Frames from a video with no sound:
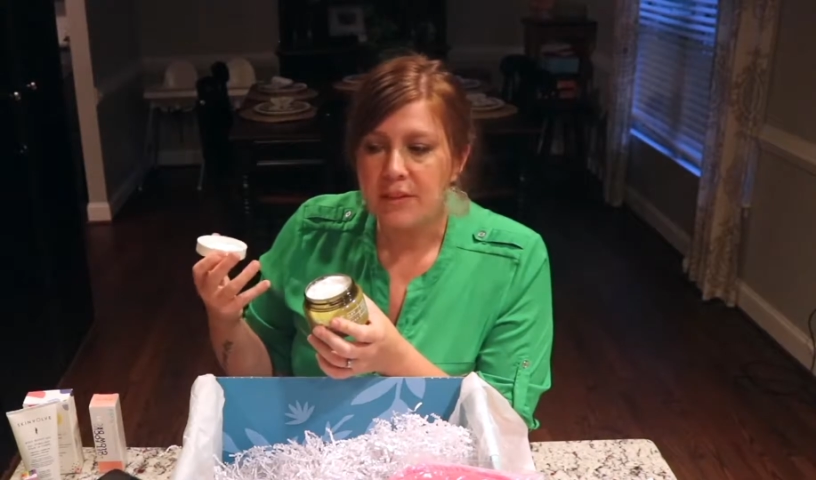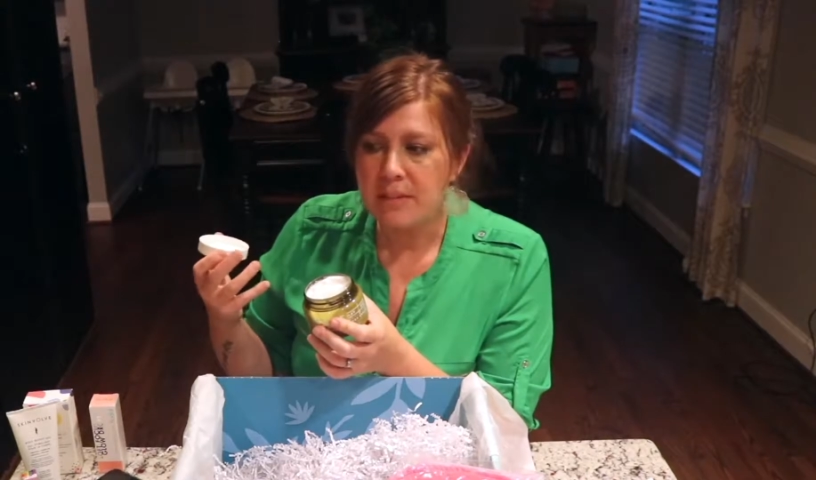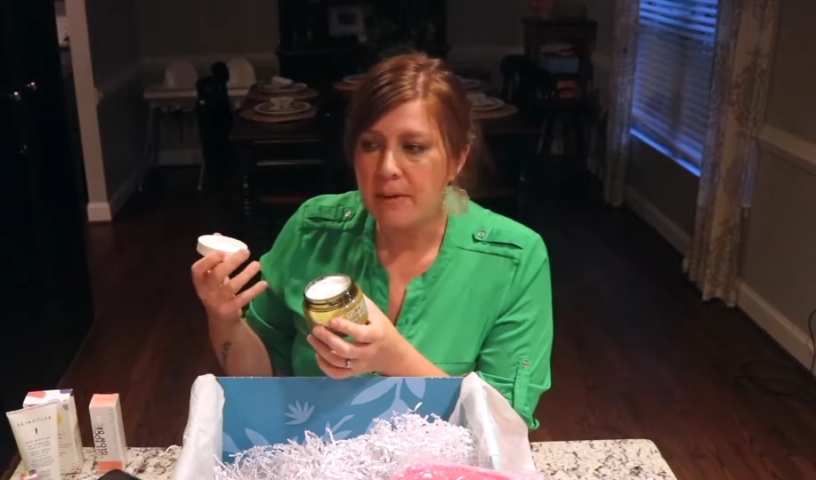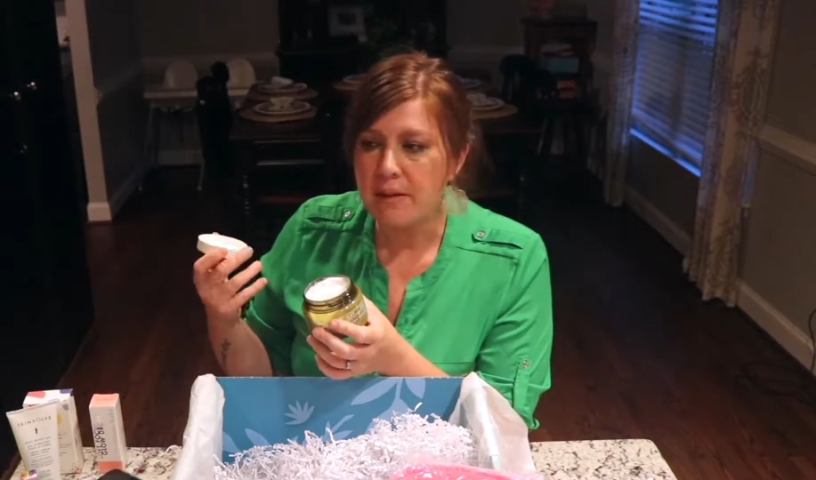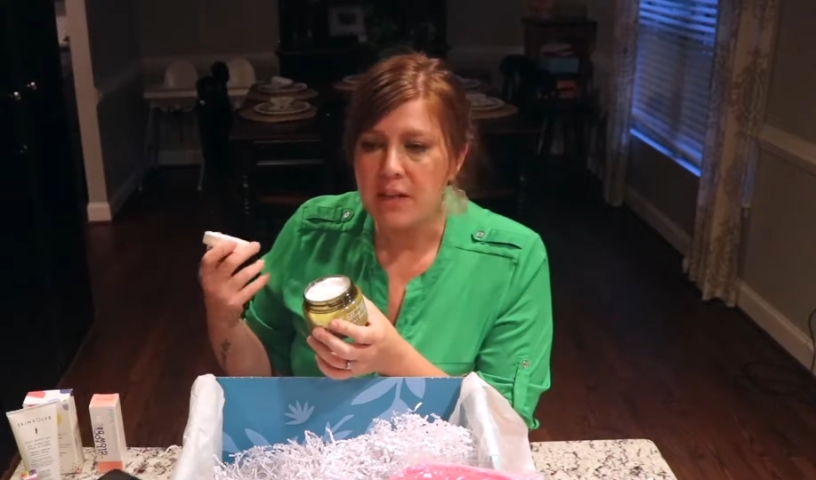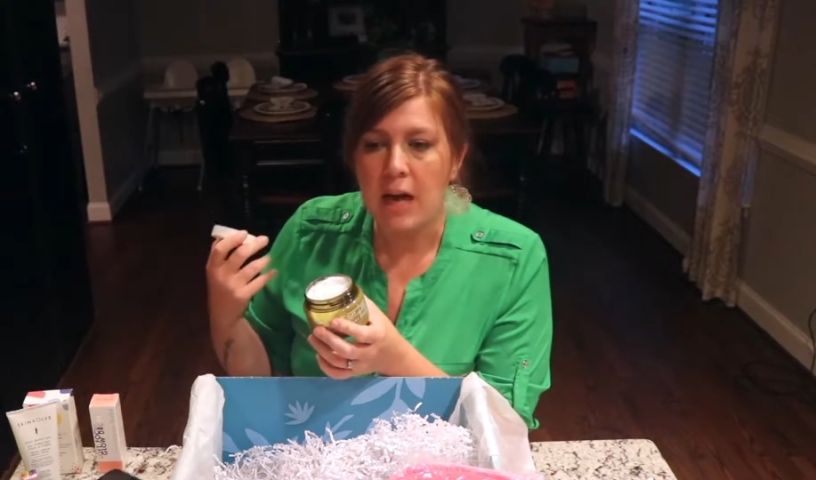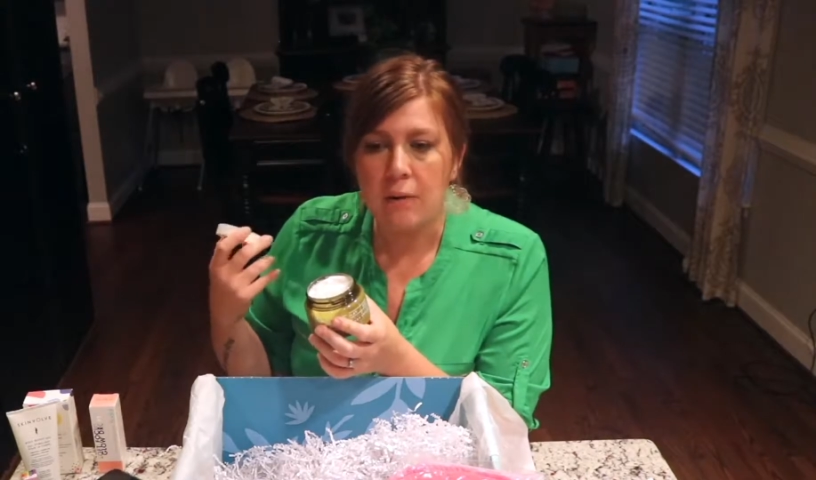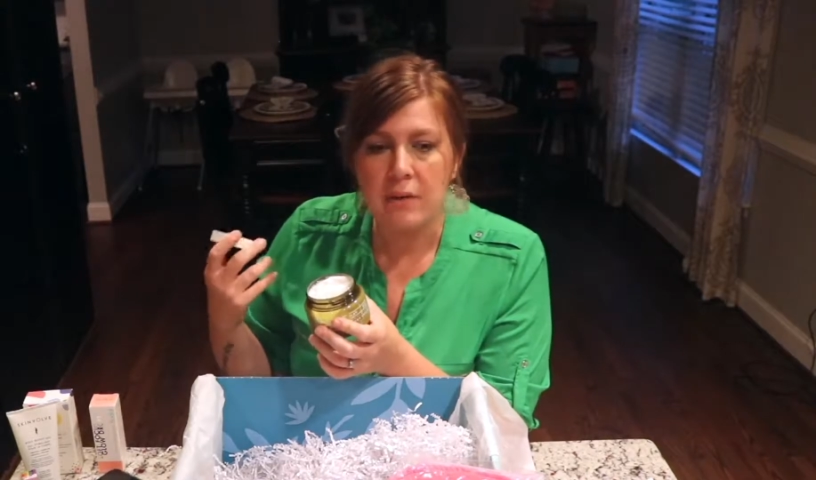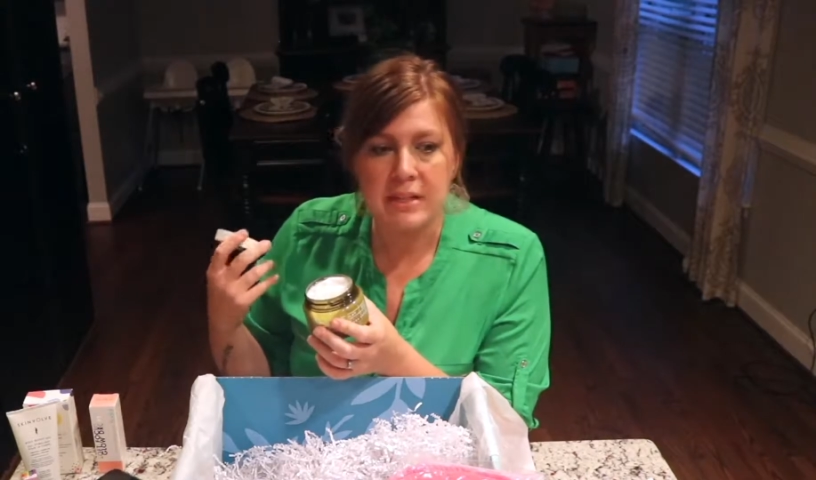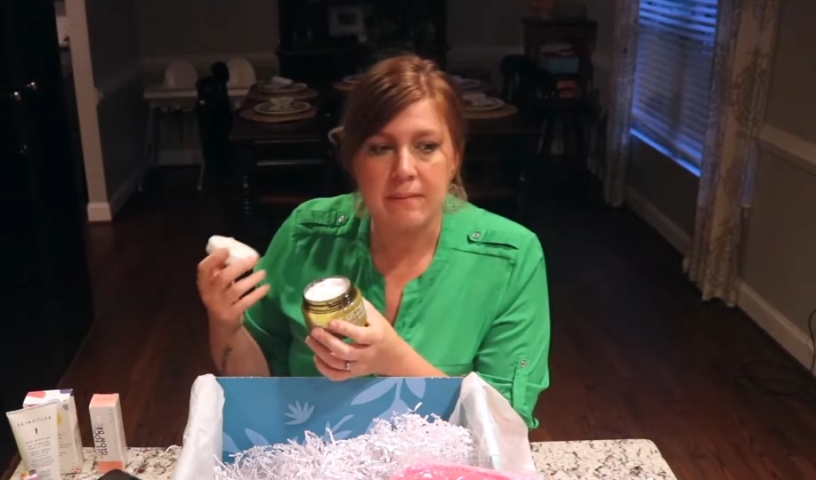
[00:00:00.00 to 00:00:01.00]
smells. I
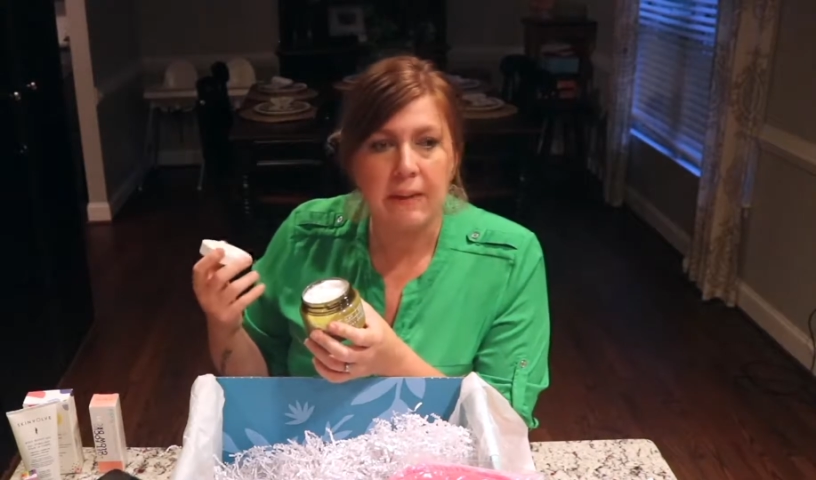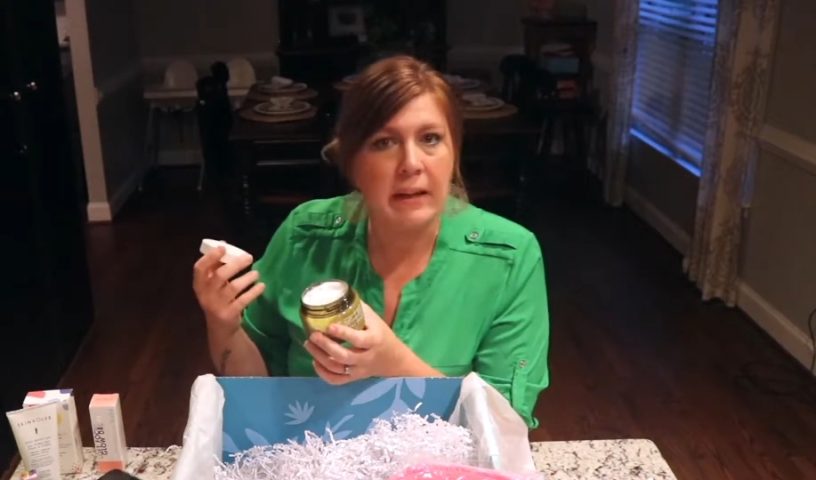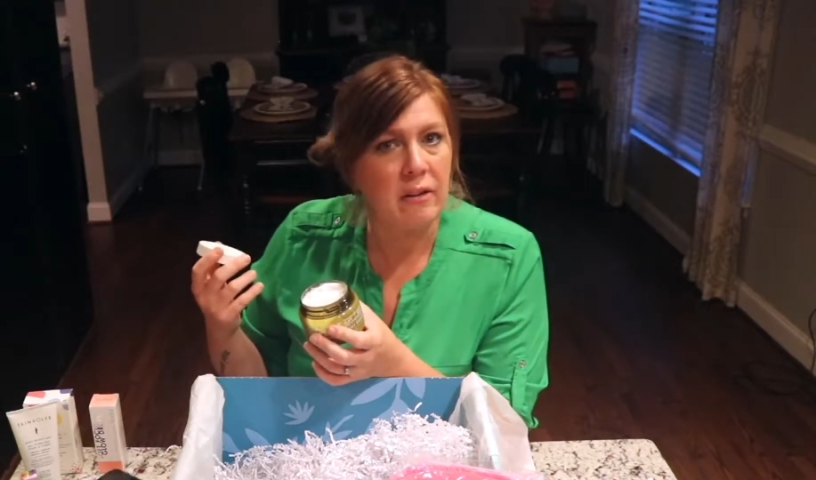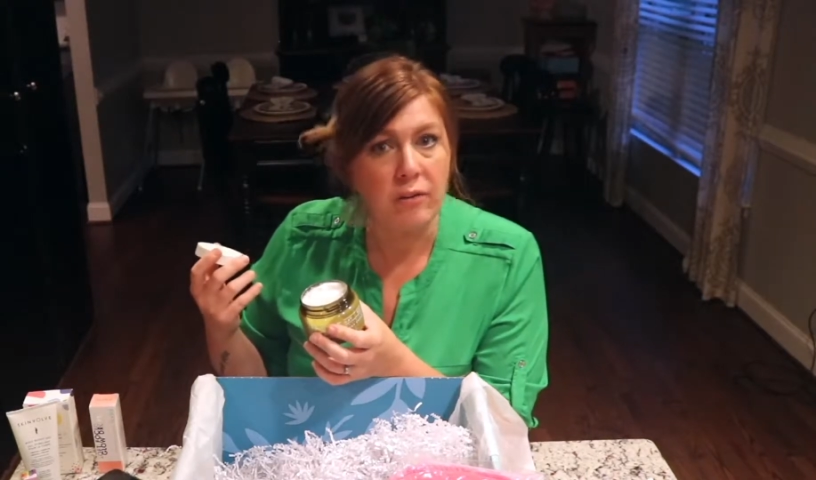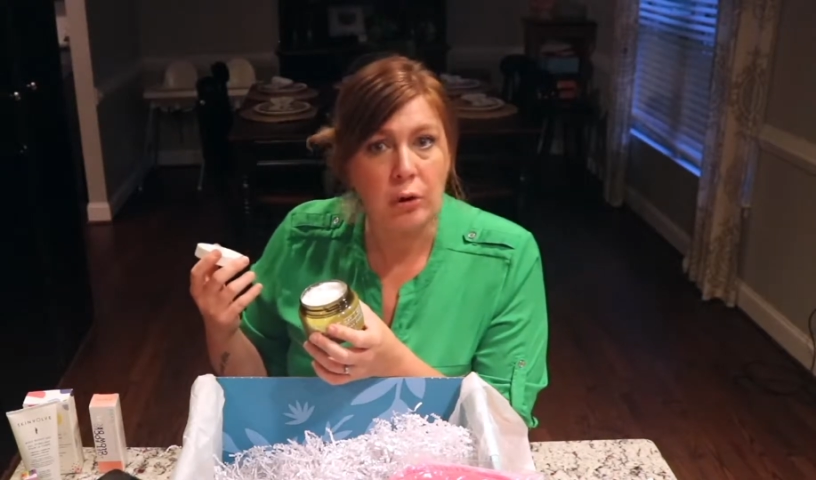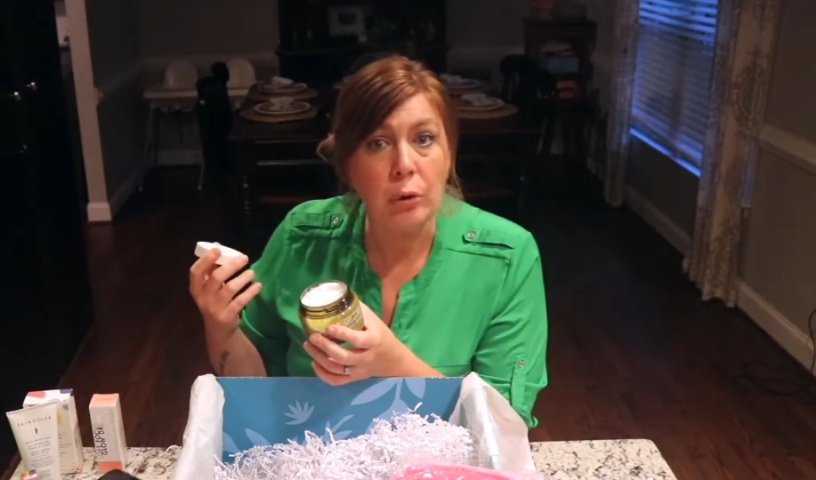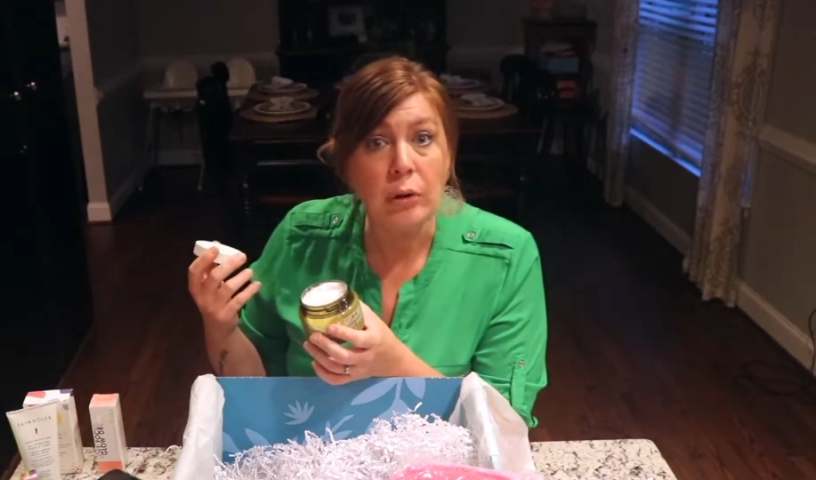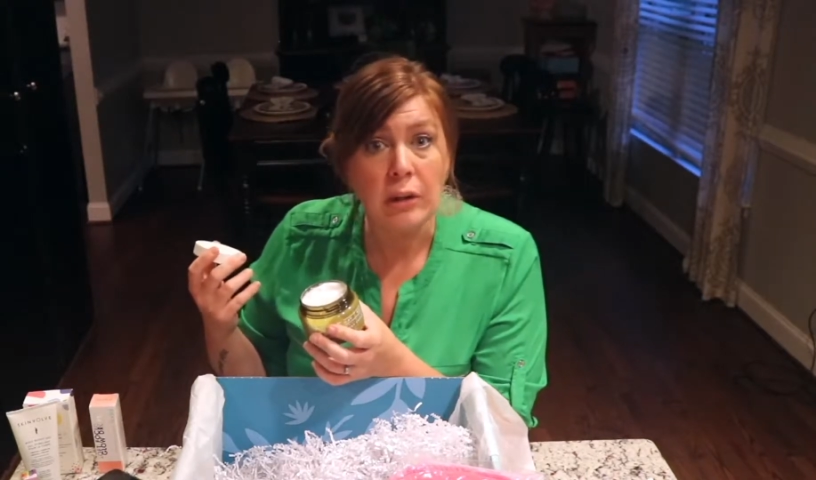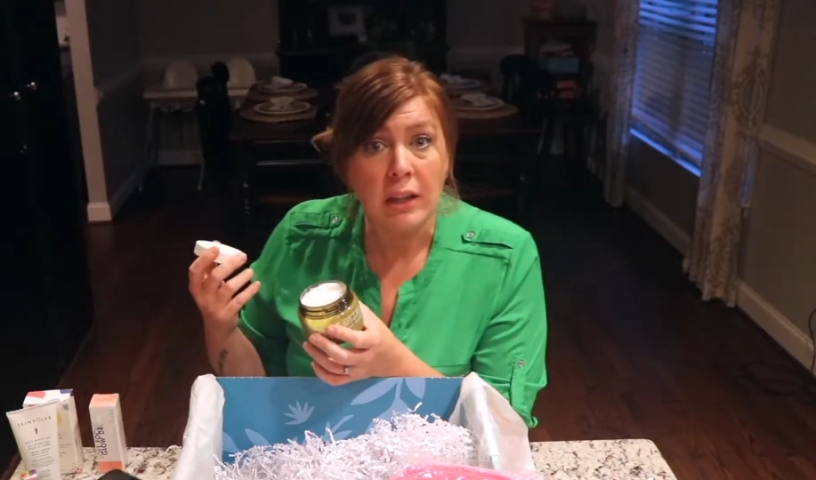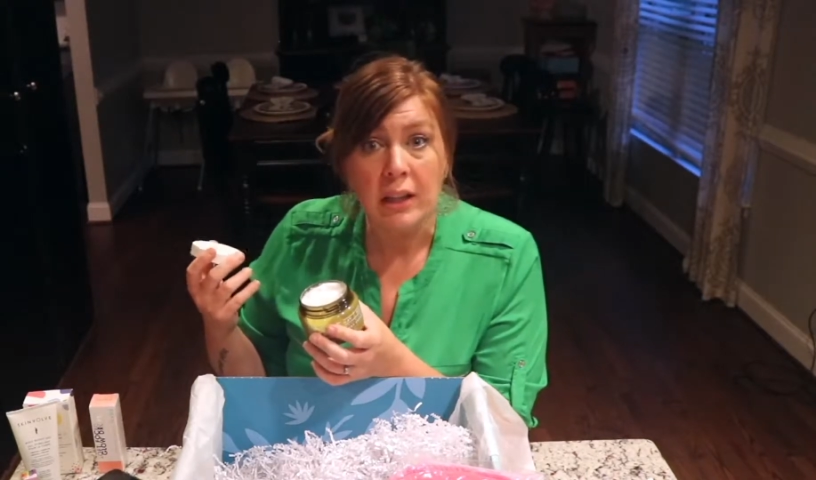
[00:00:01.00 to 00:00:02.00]
don't want to smell like food,